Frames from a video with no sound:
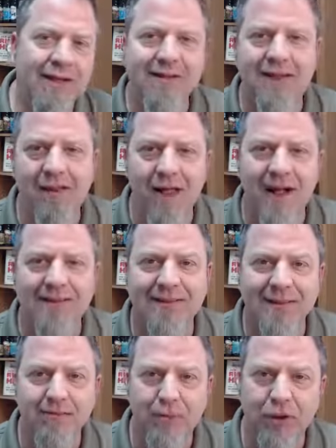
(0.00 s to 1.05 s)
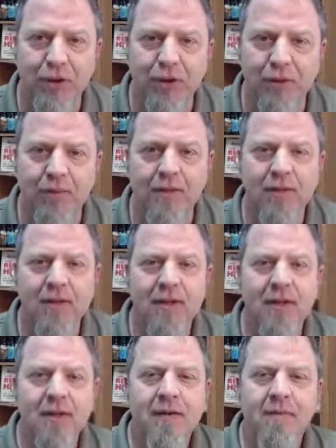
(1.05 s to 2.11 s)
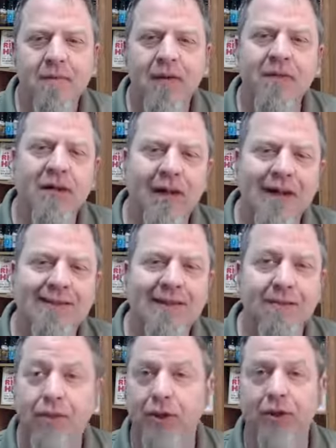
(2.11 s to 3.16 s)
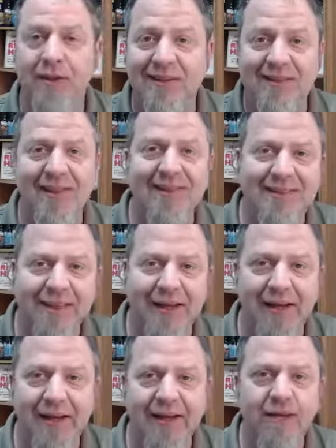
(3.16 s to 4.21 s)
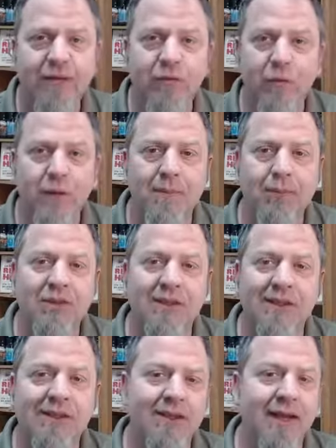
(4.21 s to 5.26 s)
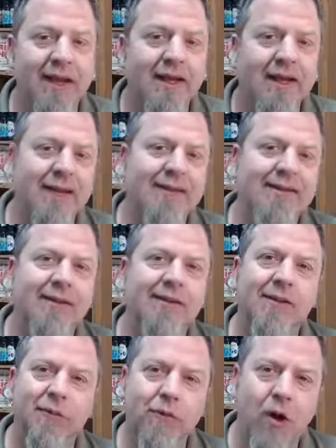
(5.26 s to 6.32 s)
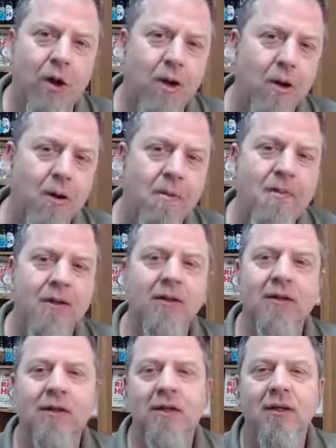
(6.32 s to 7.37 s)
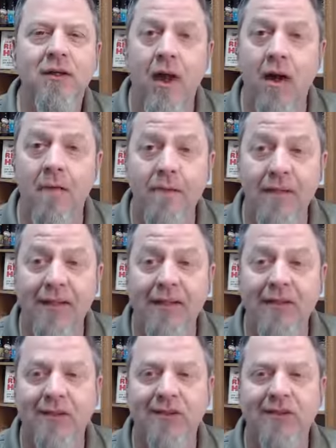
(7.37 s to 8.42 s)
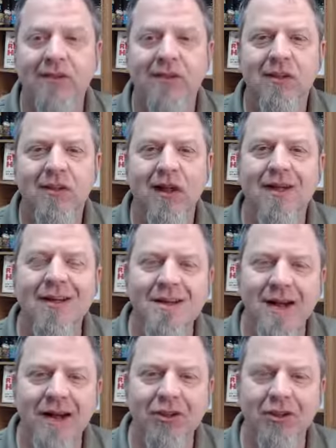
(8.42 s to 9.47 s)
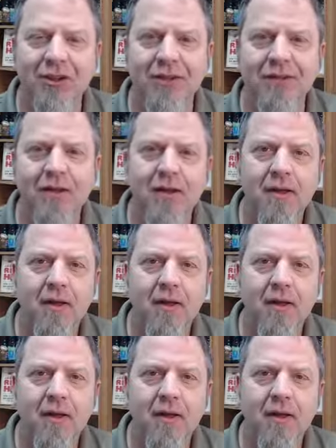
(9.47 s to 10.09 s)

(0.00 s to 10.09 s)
is classic blue. And the classic blue, as they say, represents a sense of calm, confidence, a connection.